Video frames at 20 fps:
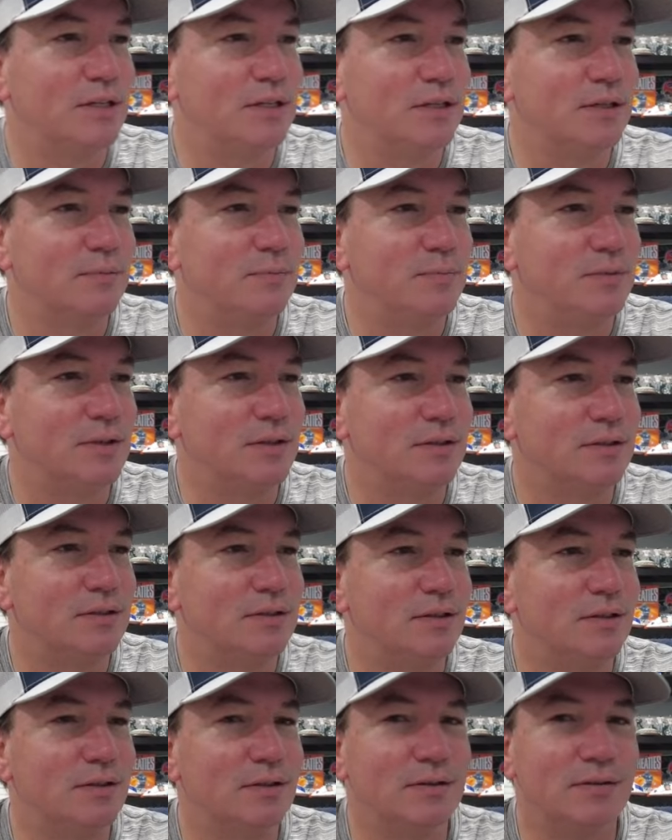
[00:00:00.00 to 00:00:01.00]
to, to,
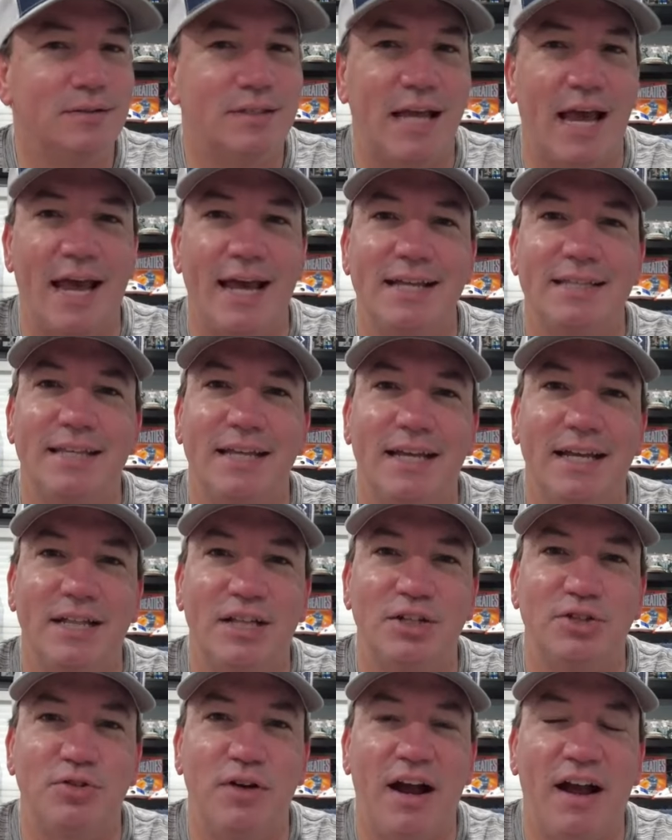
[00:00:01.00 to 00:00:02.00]
to tank to get
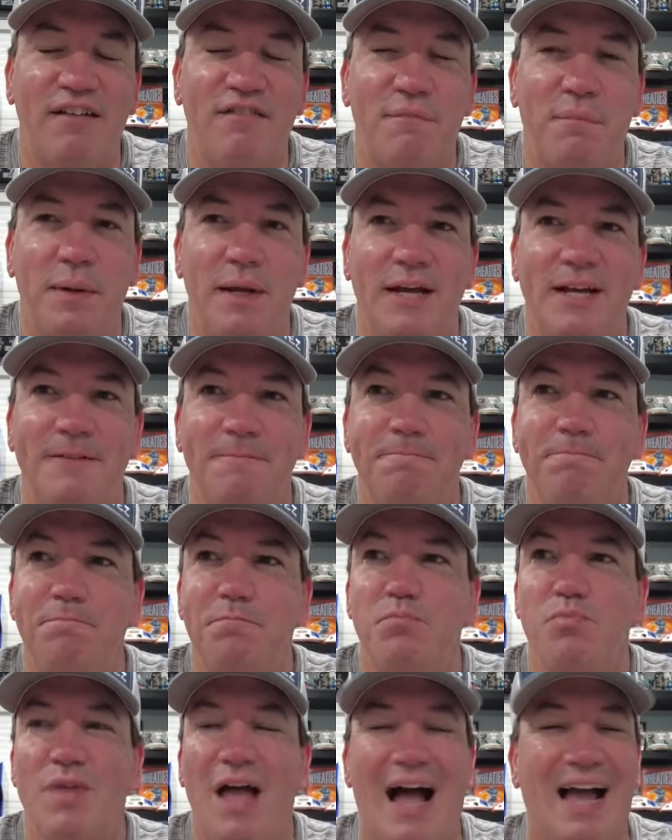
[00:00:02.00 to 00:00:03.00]
the draft pick.
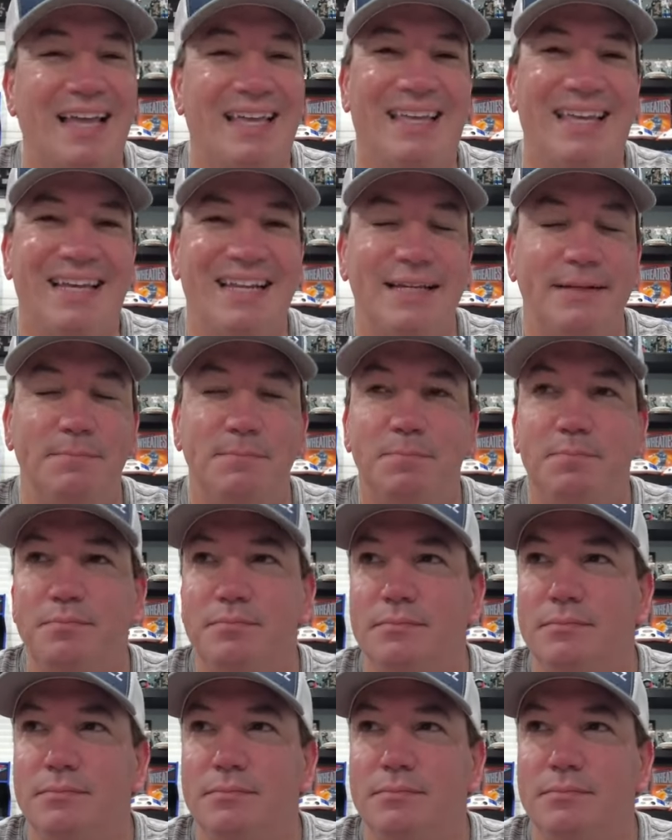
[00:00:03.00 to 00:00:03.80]
I get it.